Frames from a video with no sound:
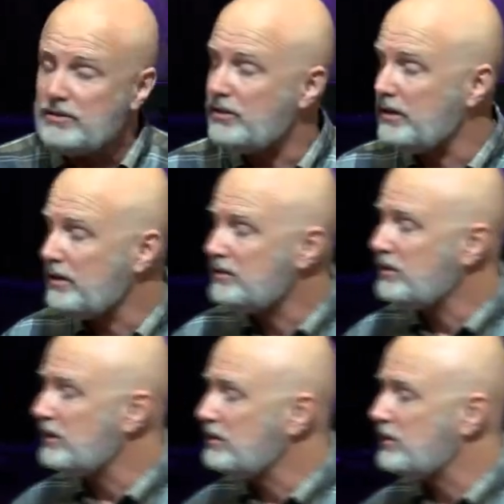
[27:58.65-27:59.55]
to,
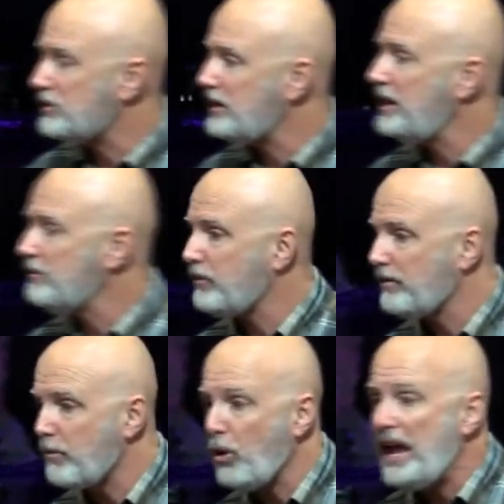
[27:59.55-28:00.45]
to, to Satan
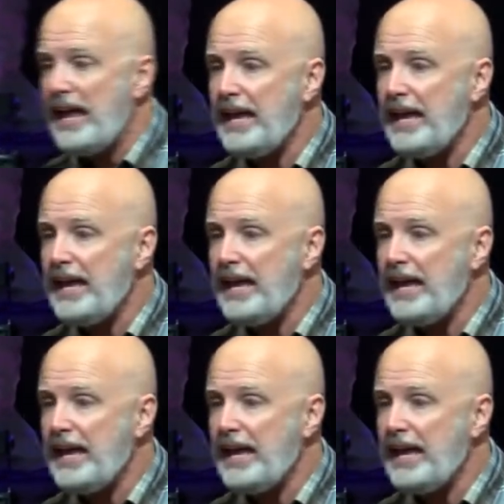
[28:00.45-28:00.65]
forevermore.